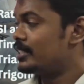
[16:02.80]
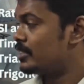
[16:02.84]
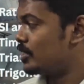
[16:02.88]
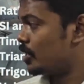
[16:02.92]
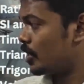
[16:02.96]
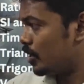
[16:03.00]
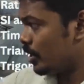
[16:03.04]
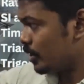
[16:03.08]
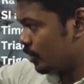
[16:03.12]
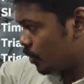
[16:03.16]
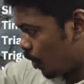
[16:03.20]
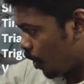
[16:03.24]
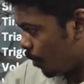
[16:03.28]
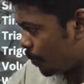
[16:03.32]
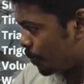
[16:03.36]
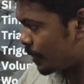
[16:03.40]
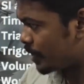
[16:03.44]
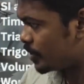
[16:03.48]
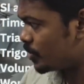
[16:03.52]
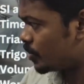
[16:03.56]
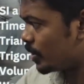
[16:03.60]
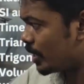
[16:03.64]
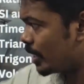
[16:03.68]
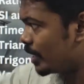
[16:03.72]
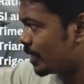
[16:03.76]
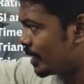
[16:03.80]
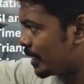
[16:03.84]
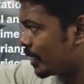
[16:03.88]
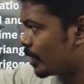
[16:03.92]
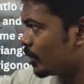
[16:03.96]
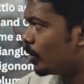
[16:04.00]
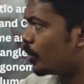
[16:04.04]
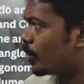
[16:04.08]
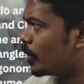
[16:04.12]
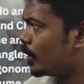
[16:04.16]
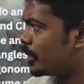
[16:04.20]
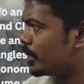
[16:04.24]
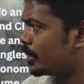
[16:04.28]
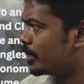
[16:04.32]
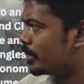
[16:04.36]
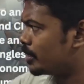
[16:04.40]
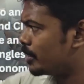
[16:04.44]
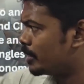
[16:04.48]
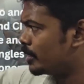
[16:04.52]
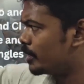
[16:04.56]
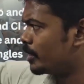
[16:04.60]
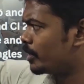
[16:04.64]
these are the topics you can take a look at it.